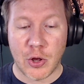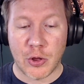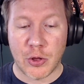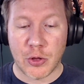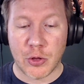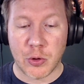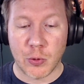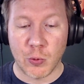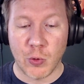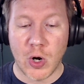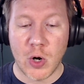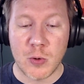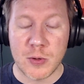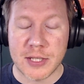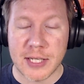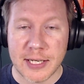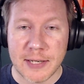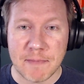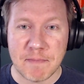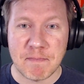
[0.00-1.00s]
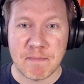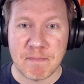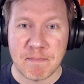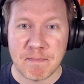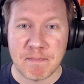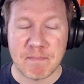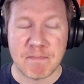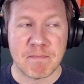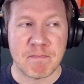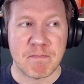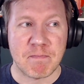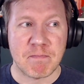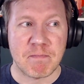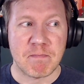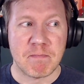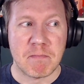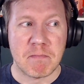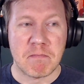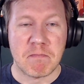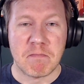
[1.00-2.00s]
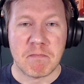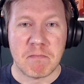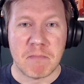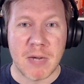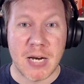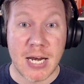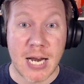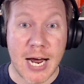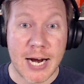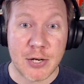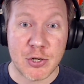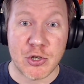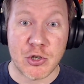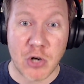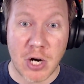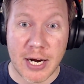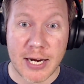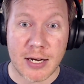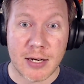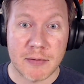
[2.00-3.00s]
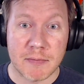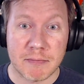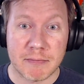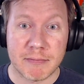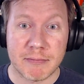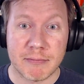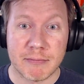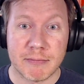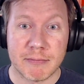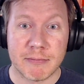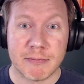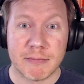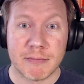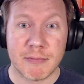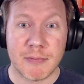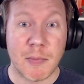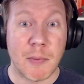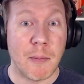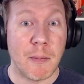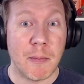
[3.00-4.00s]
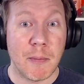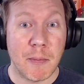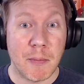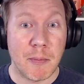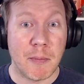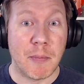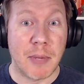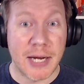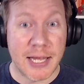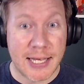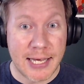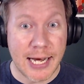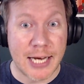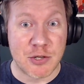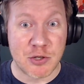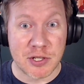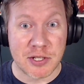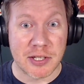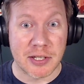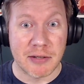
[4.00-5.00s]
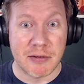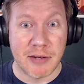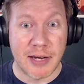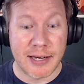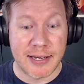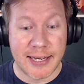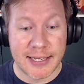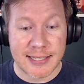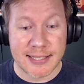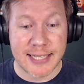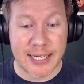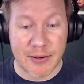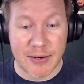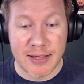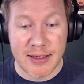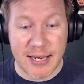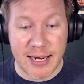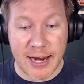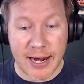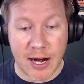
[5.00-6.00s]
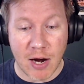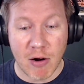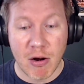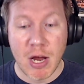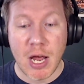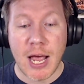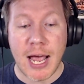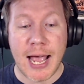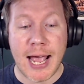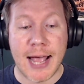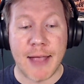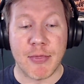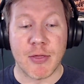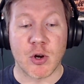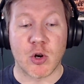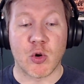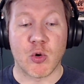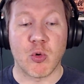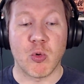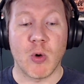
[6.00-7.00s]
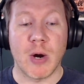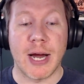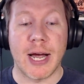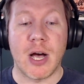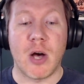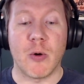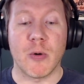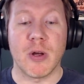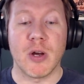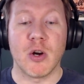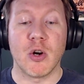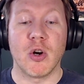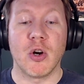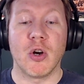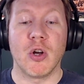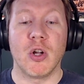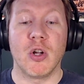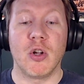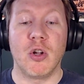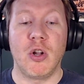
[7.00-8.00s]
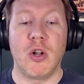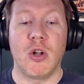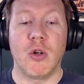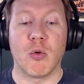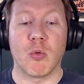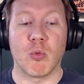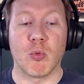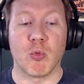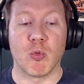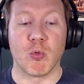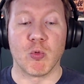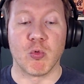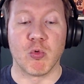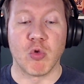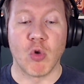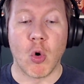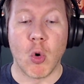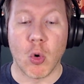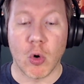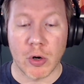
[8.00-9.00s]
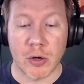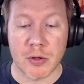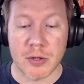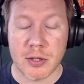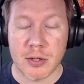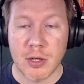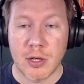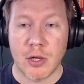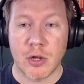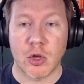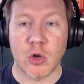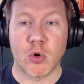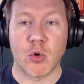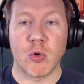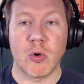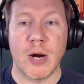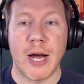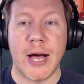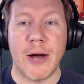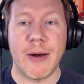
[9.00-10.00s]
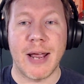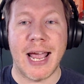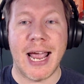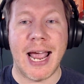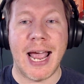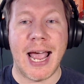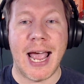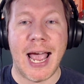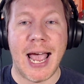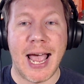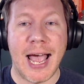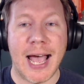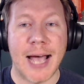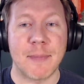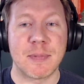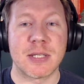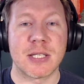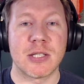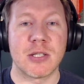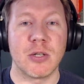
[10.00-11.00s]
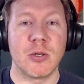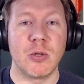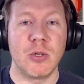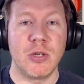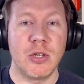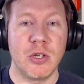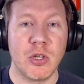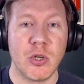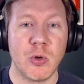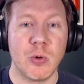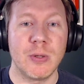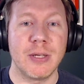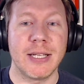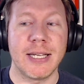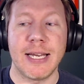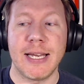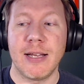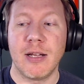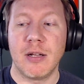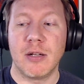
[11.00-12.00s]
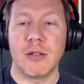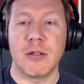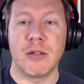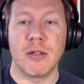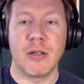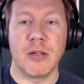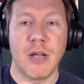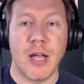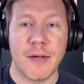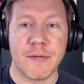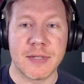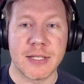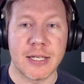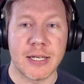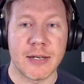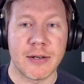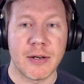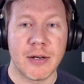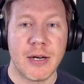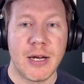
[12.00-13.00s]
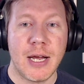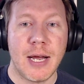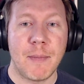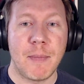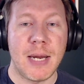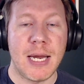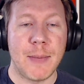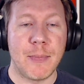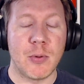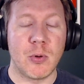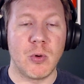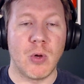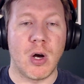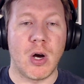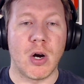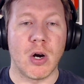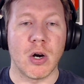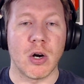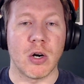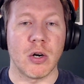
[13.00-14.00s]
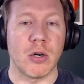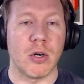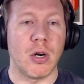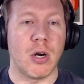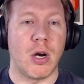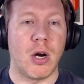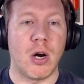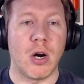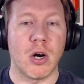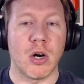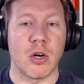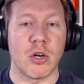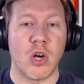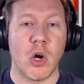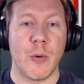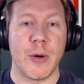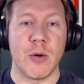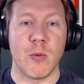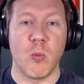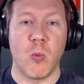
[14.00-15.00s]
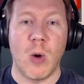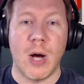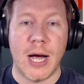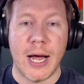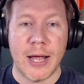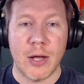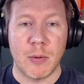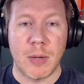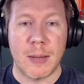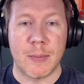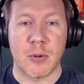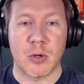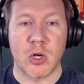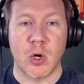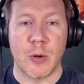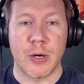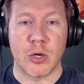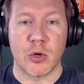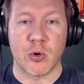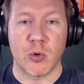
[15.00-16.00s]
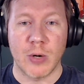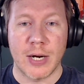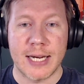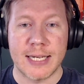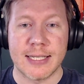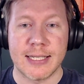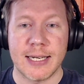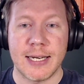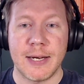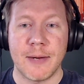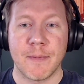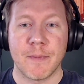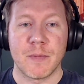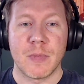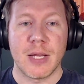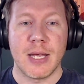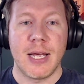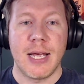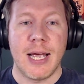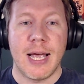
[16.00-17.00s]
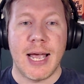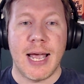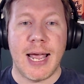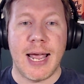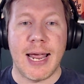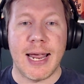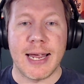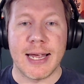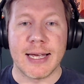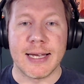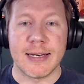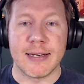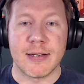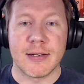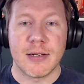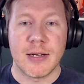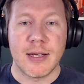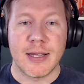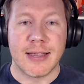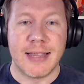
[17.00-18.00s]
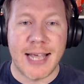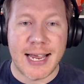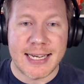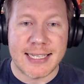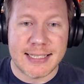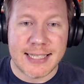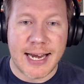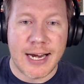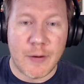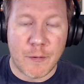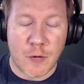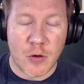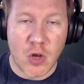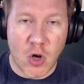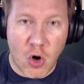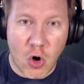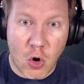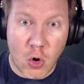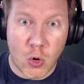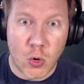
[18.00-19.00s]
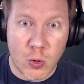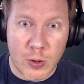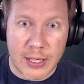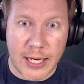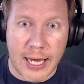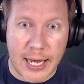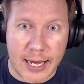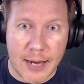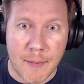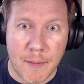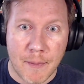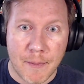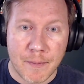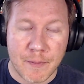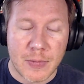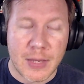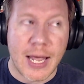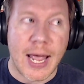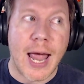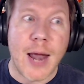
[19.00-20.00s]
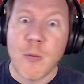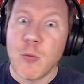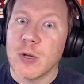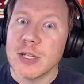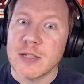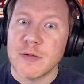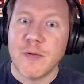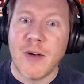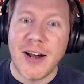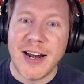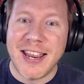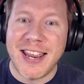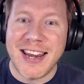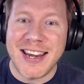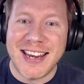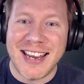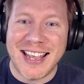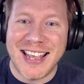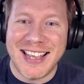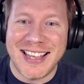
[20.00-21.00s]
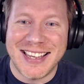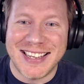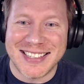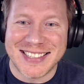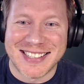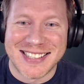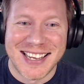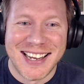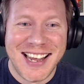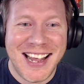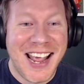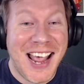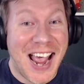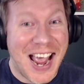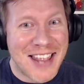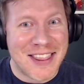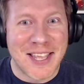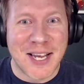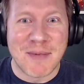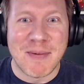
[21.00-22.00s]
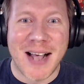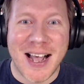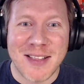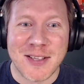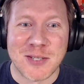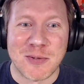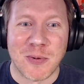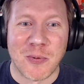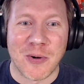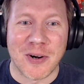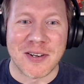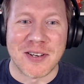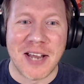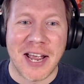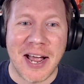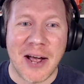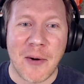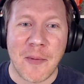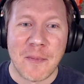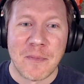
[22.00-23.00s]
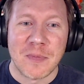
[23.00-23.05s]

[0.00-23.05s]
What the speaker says: Throws it. Not a strike. But he catches it. It gets there in the air. And the crowd roars. The crowd absolutely loves it. People are going wild. People are going crazy. And they stayed for the whole game. And what's funny is, and think about how this would work now,